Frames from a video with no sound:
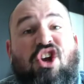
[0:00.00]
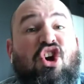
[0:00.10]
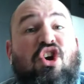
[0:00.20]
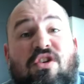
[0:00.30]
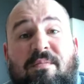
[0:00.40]

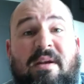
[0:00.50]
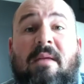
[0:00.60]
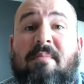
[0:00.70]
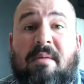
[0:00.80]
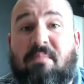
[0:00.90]
could have been
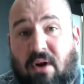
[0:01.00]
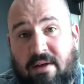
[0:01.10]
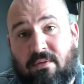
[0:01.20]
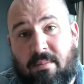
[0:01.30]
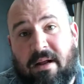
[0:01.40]
a bit
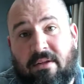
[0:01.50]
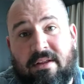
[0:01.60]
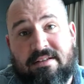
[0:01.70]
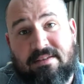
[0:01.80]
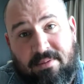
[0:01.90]
braver about
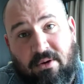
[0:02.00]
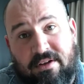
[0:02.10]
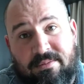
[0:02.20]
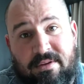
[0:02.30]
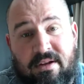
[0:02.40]
this, to be
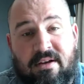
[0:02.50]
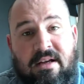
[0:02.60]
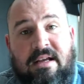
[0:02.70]
honest with you.